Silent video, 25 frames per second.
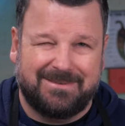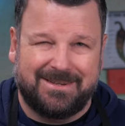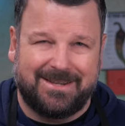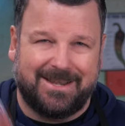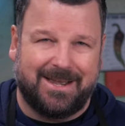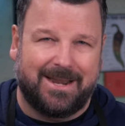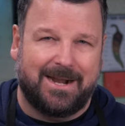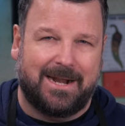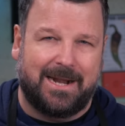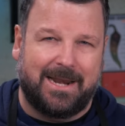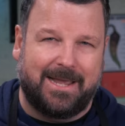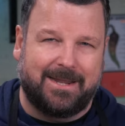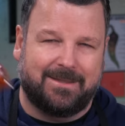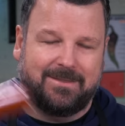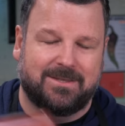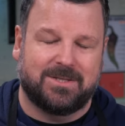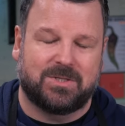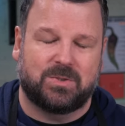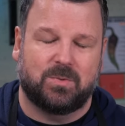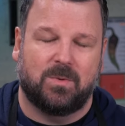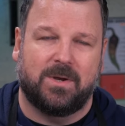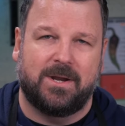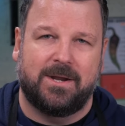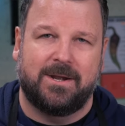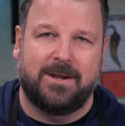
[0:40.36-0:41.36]
kind of like
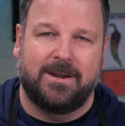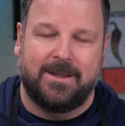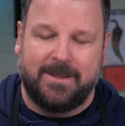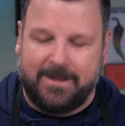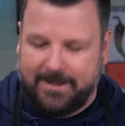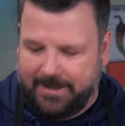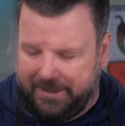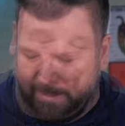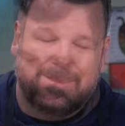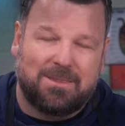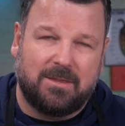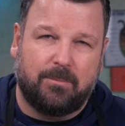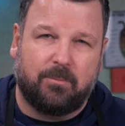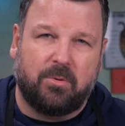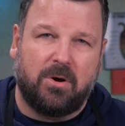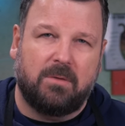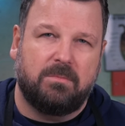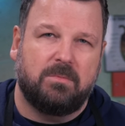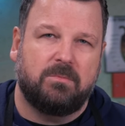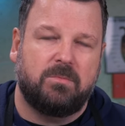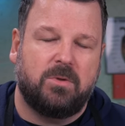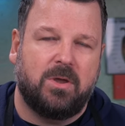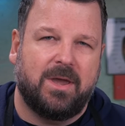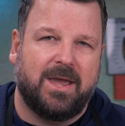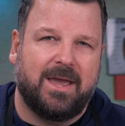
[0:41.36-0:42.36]
this one. The
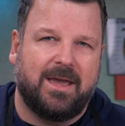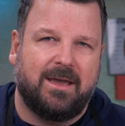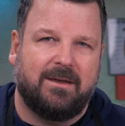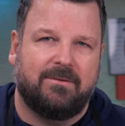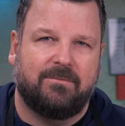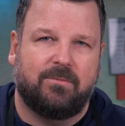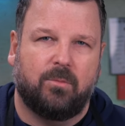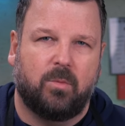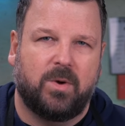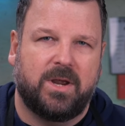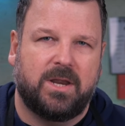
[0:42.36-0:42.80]
problem you have